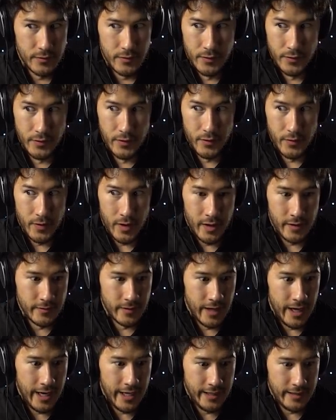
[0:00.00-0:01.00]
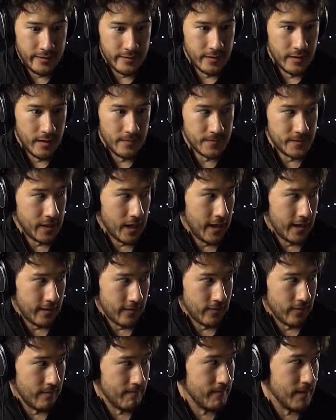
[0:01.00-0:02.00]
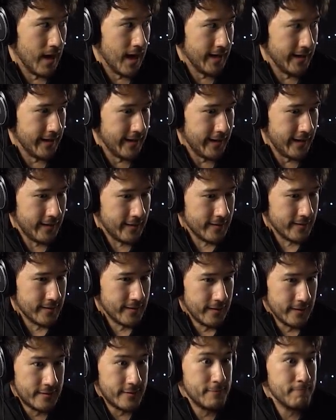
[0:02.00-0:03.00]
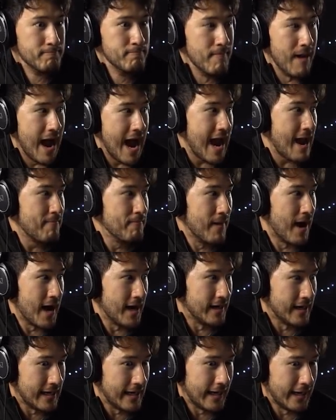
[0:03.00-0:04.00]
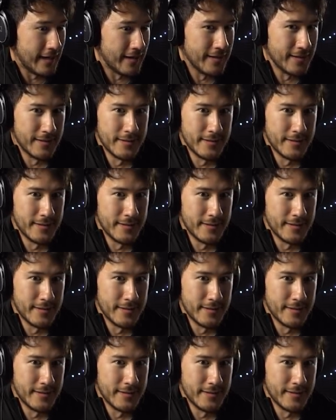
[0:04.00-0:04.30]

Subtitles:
Are you alright? I'm taking the money! It's my money!